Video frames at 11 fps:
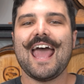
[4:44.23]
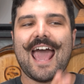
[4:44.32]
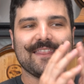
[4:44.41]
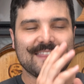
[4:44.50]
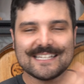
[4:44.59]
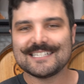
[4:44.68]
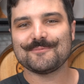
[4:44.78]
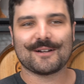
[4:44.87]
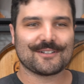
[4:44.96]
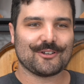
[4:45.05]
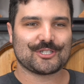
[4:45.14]
And this is
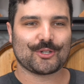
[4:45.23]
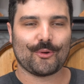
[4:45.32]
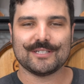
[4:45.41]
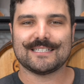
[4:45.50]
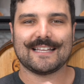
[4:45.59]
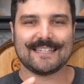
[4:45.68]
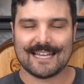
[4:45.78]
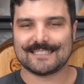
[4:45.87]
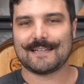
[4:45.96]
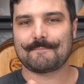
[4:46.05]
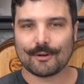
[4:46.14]
one of those toys that,
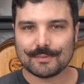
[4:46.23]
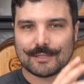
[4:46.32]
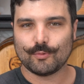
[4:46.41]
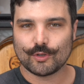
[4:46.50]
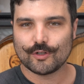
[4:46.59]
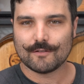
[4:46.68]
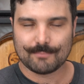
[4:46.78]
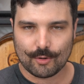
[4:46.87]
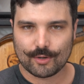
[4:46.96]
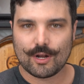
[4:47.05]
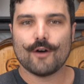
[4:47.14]
yes, I probably wouldn't have
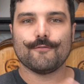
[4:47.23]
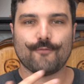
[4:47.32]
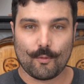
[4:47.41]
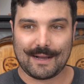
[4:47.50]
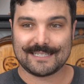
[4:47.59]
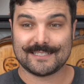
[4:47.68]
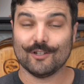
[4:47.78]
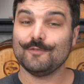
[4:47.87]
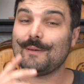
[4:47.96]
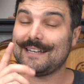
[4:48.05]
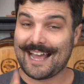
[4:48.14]
bought for
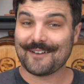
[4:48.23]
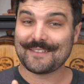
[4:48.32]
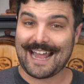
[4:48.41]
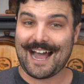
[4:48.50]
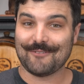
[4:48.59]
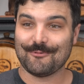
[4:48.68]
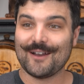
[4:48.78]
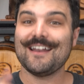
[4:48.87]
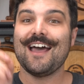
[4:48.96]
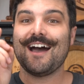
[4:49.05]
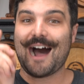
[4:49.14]
myself, but now that I have one,